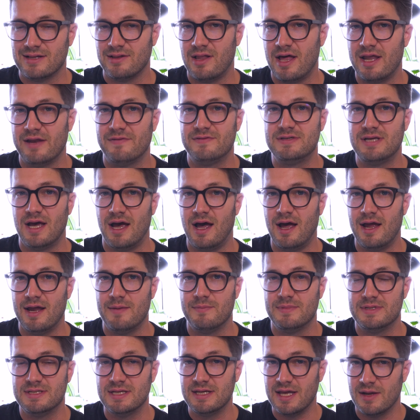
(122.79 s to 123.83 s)
lot of
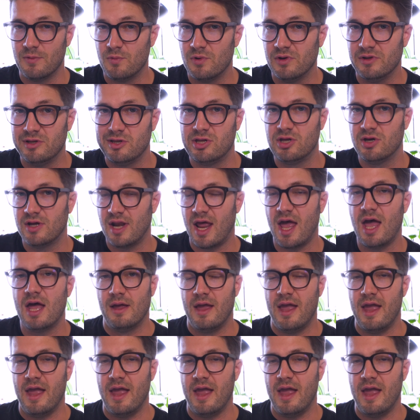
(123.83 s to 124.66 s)
time to get really good at.